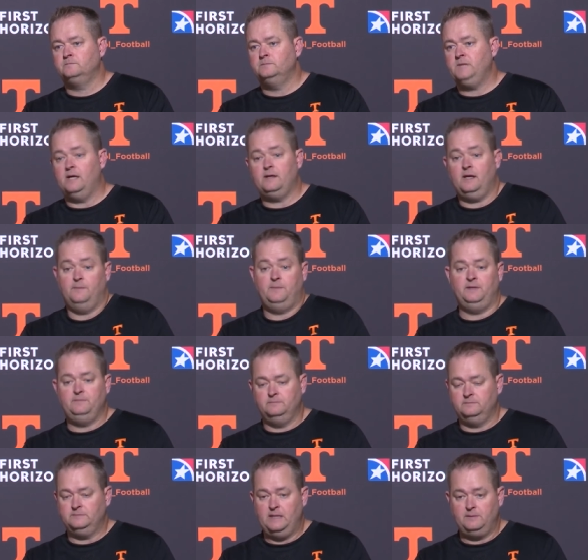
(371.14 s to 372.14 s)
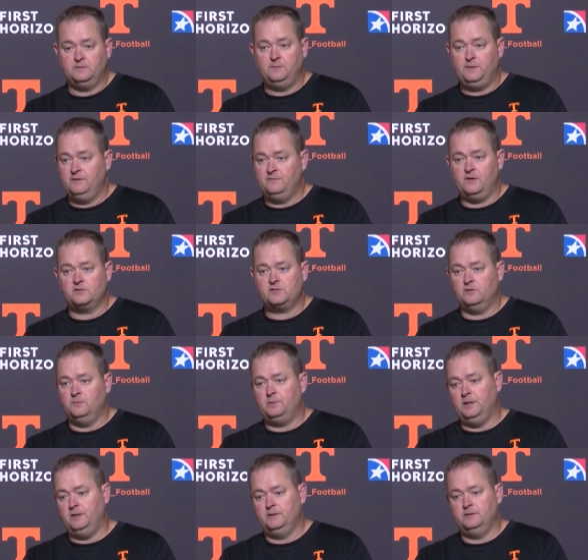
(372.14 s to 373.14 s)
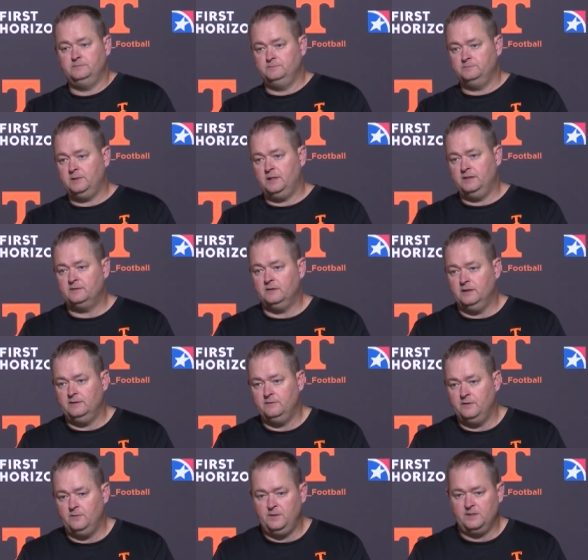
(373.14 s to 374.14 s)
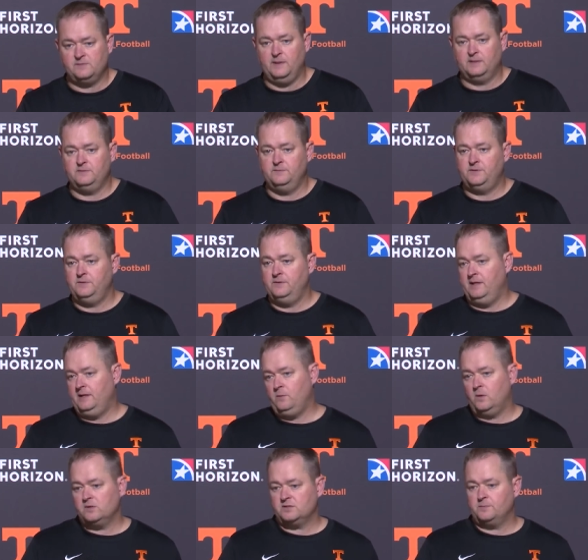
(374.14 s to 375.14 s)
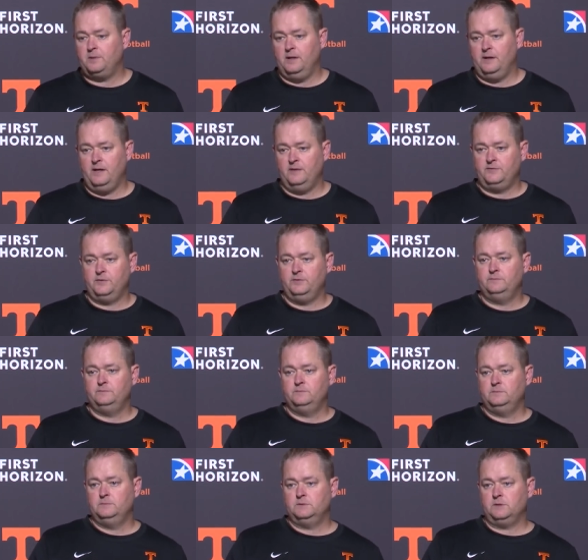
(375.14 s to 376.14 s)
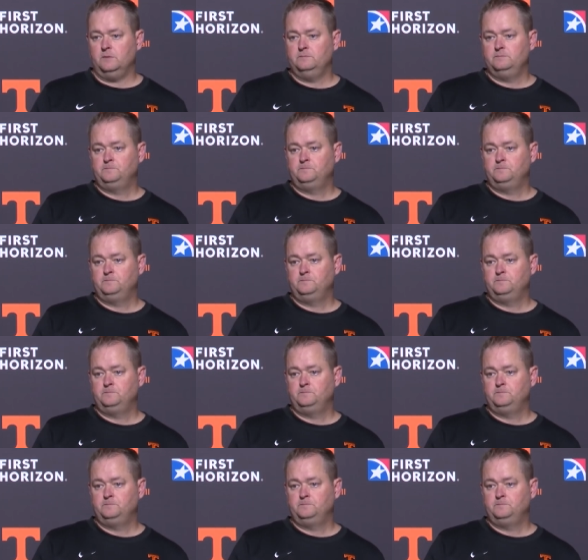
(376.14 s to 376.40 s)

Yeah, you got to be able to be a functional player and play at the level that we expect him to, that he wants to play at too. So.